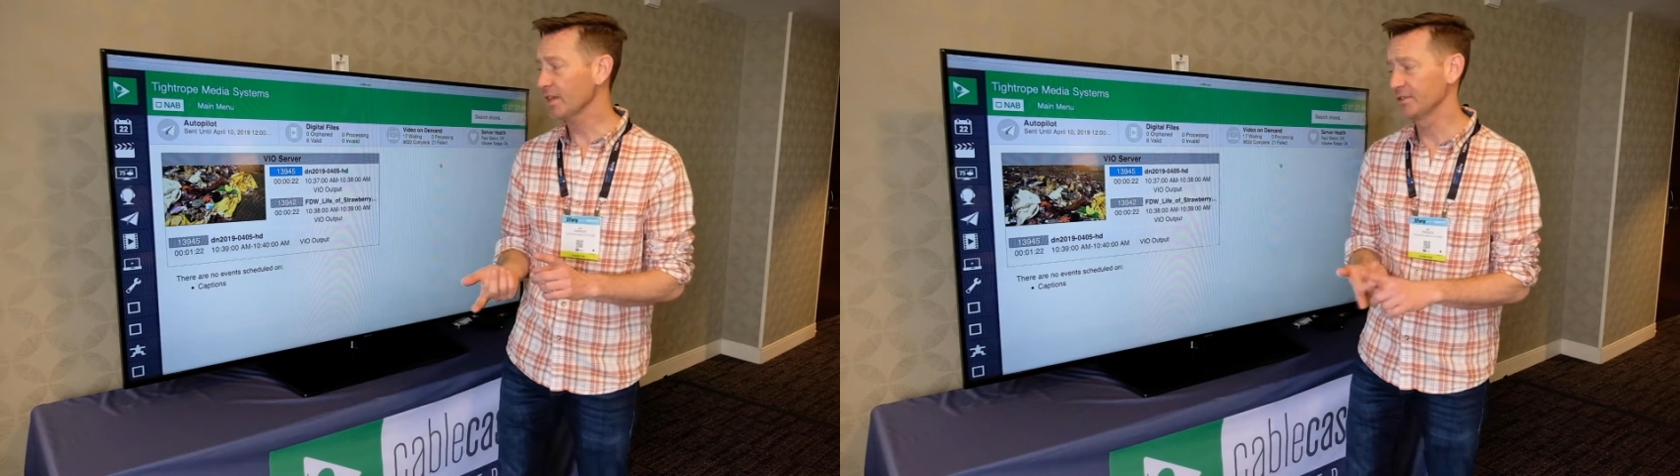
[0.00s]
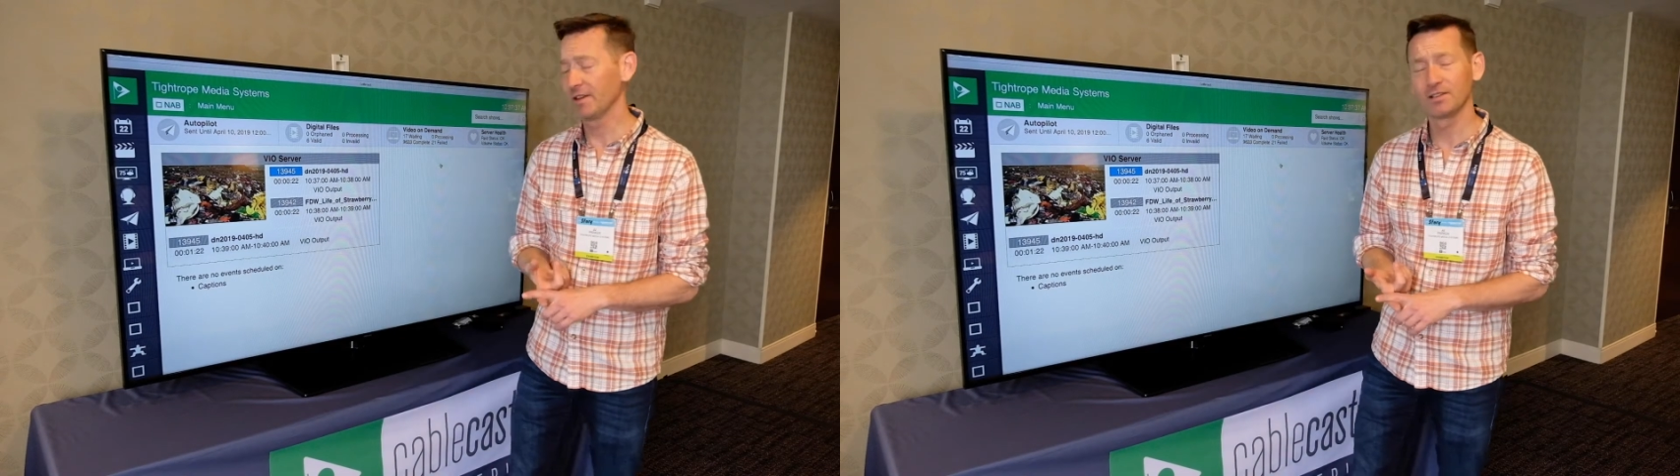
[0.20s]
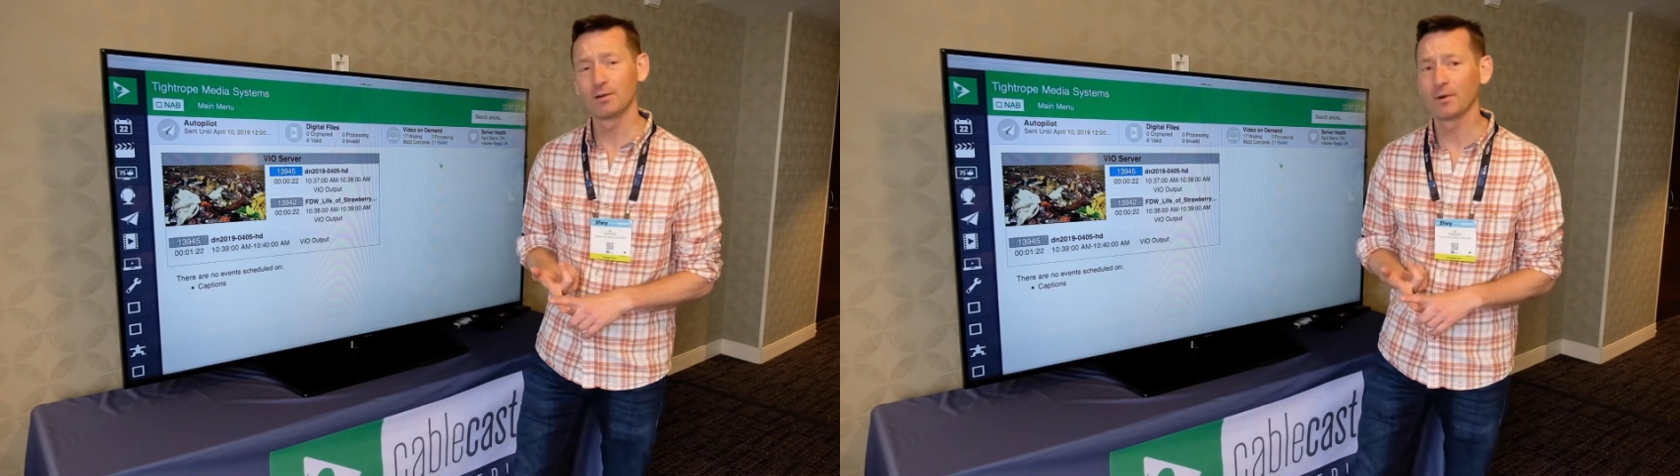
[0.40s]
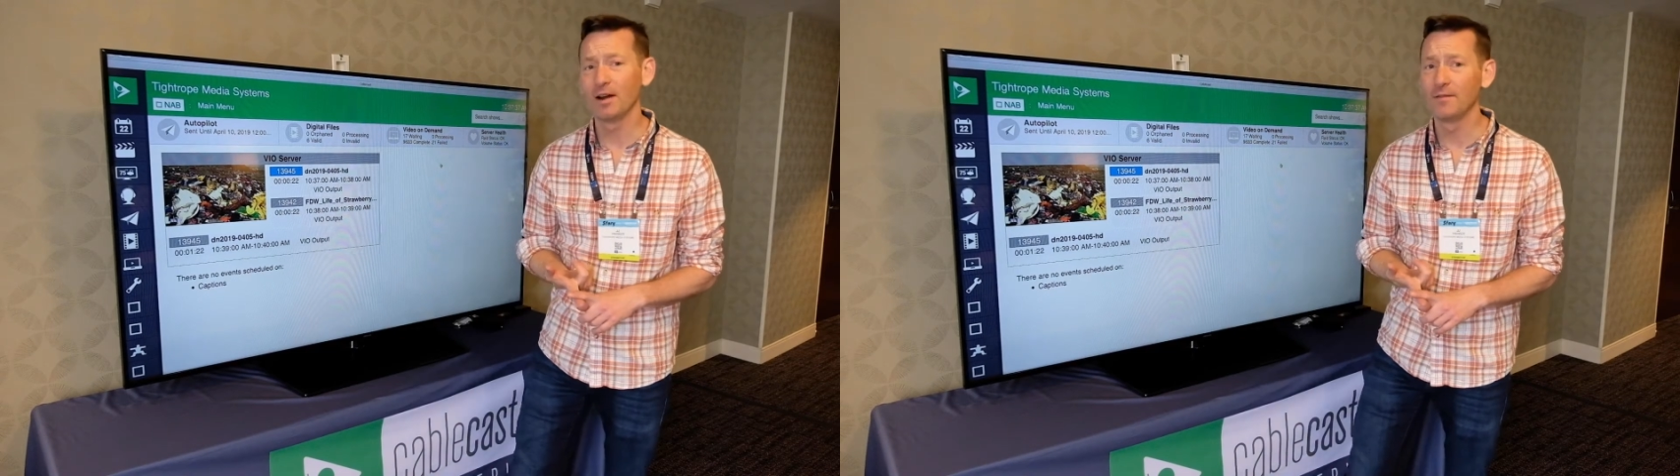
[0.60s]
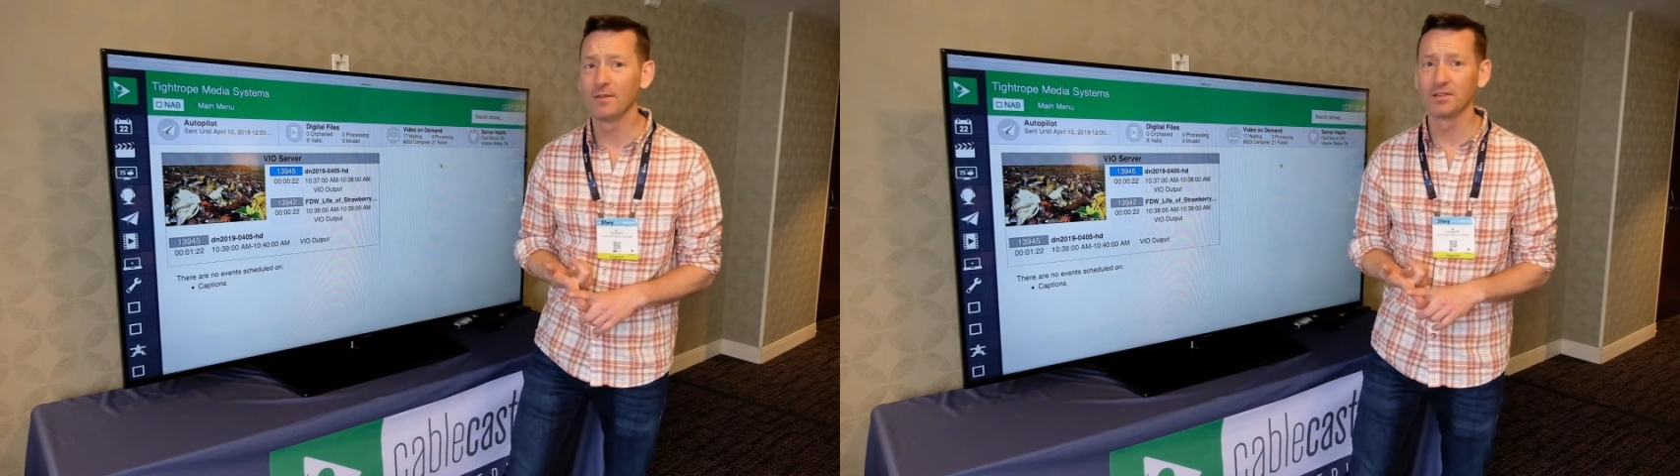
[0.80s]
So that's super
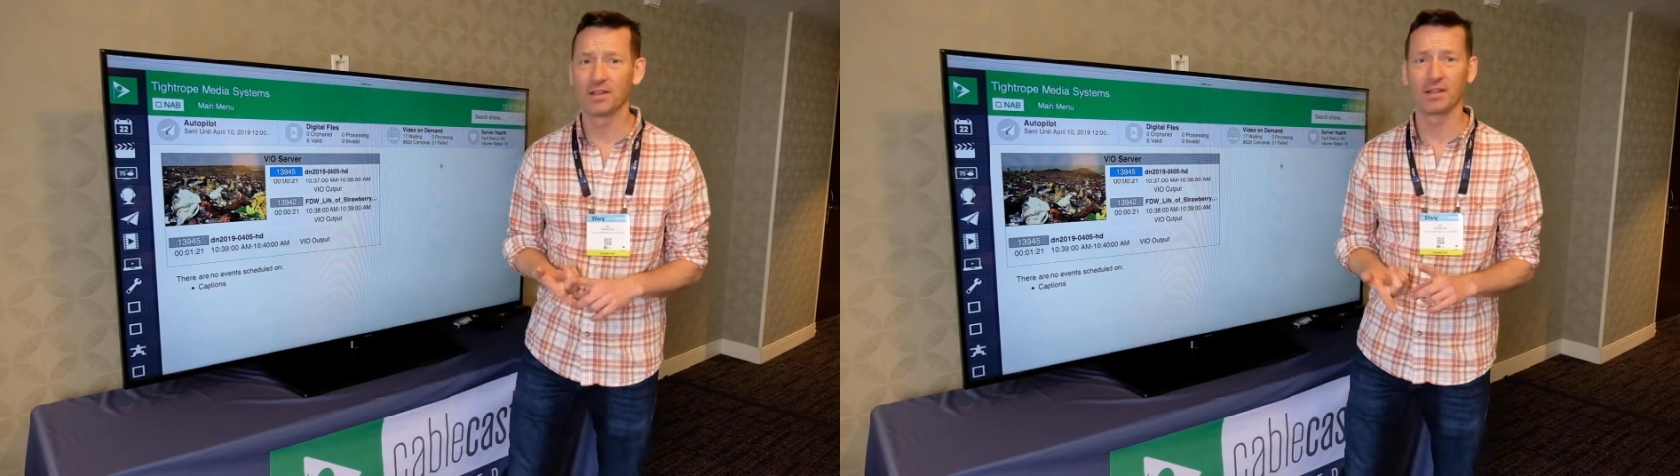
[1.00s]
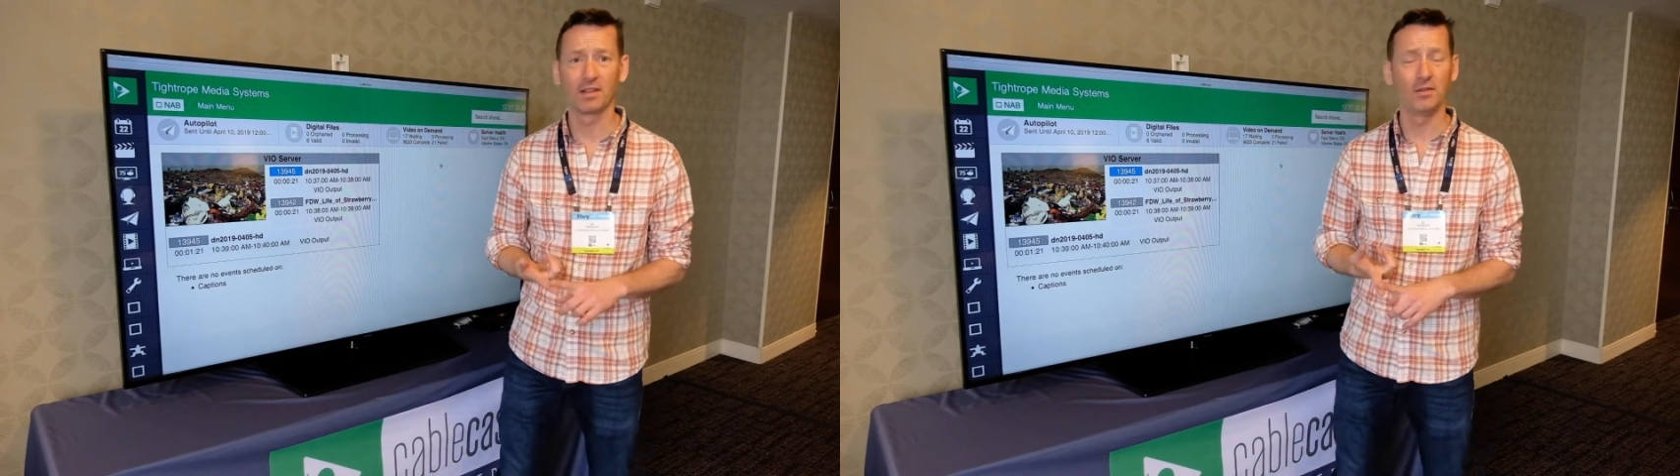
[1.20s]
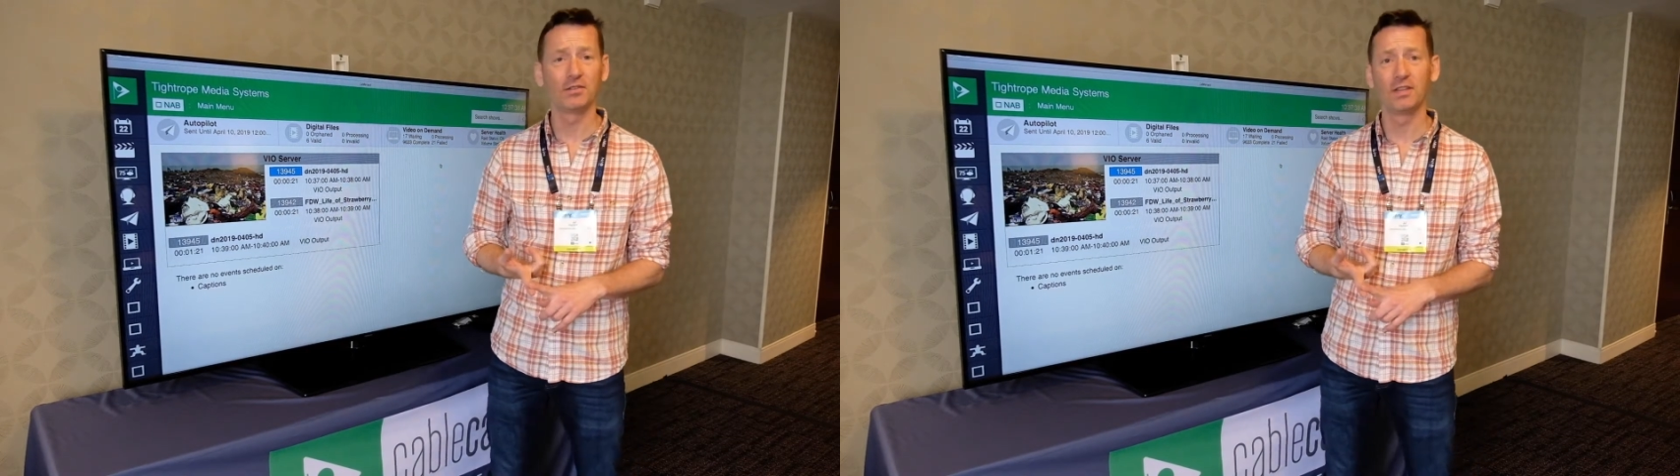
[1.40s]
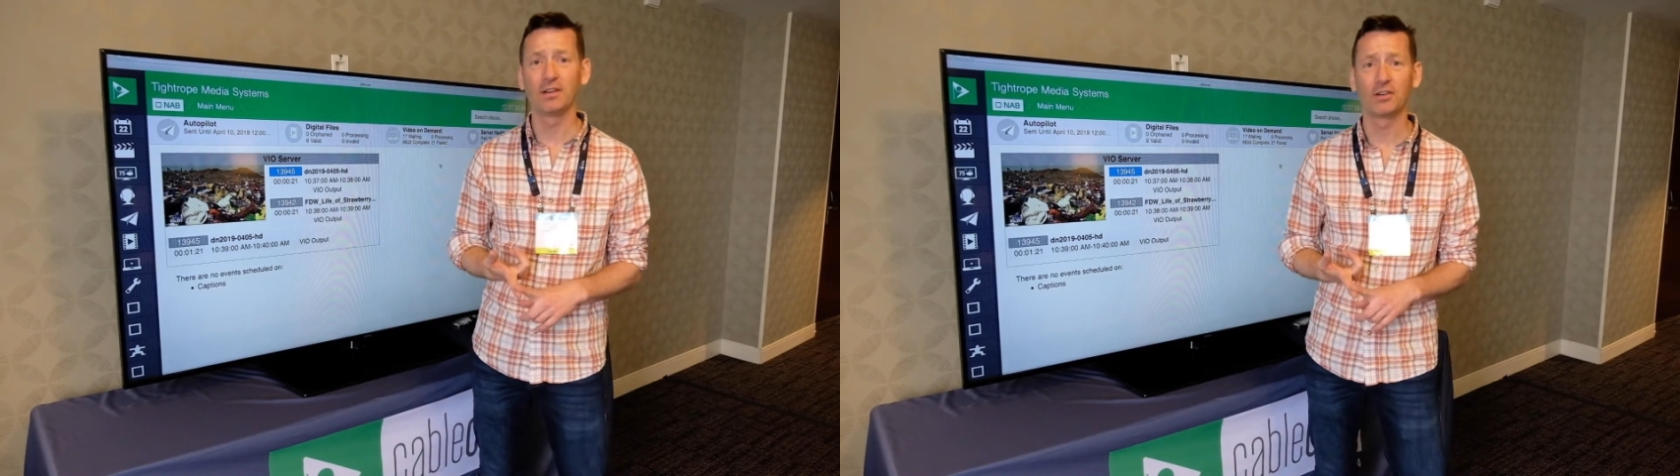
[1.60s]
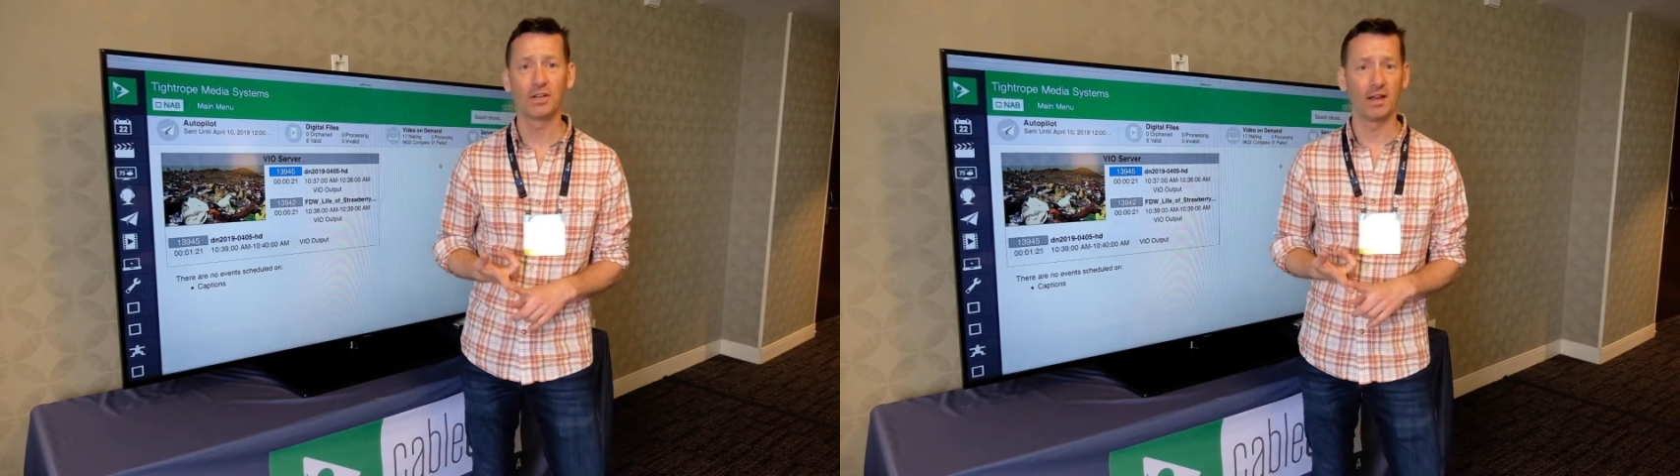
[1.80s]
helpful to QC
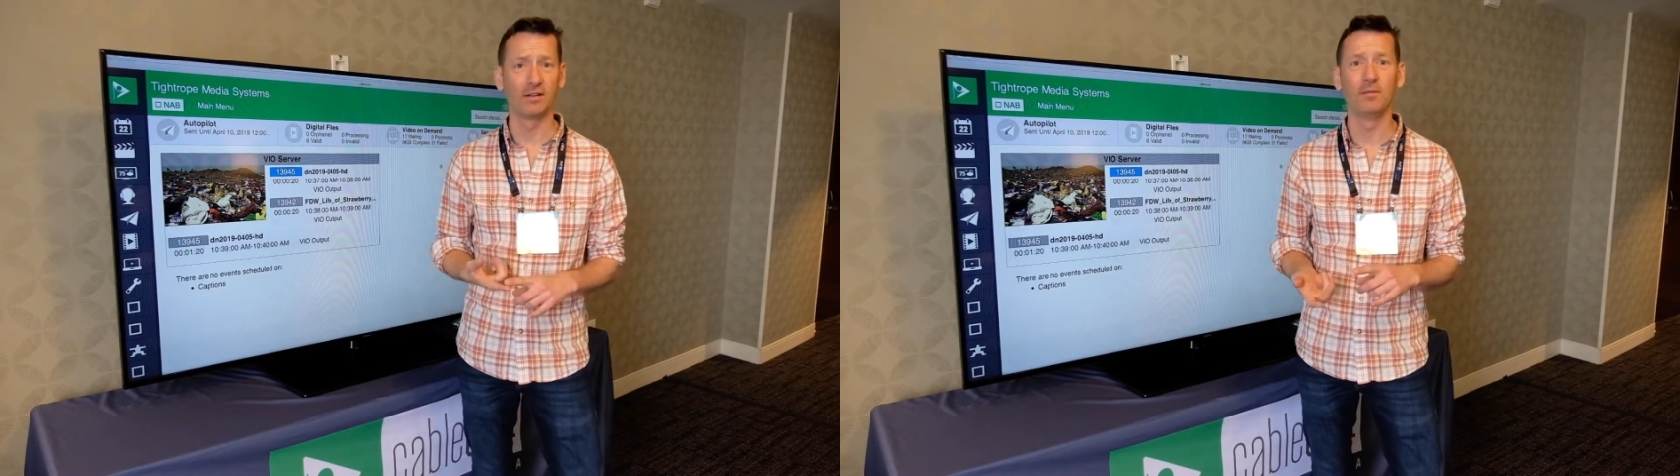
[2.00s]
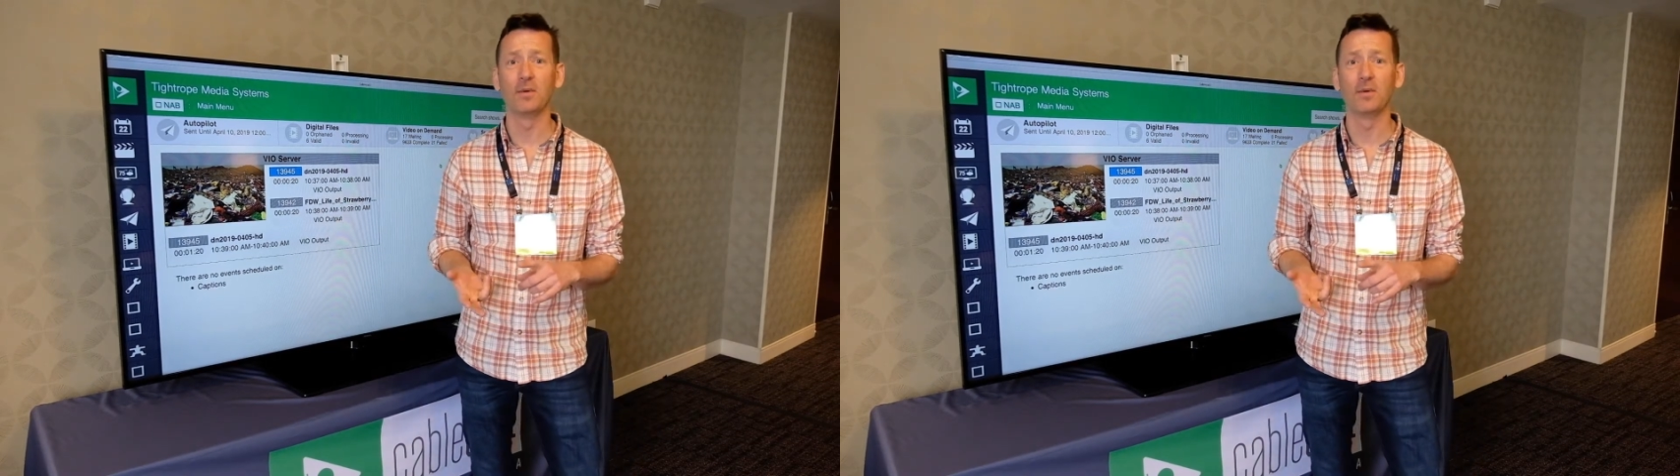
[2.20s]
your channel,